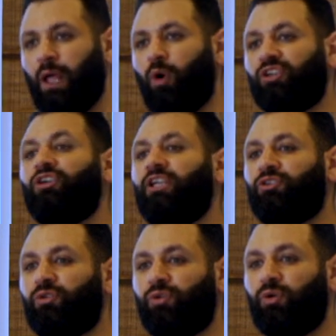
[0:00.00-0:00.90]
What you need
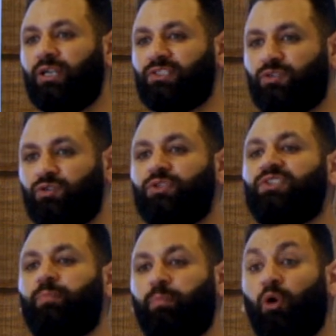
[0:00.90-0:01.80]
to do is to
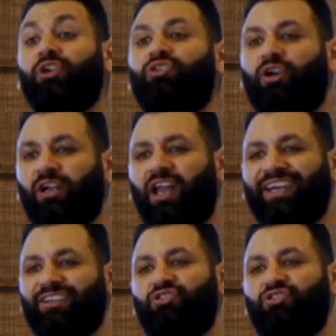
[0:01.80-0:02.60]
support your client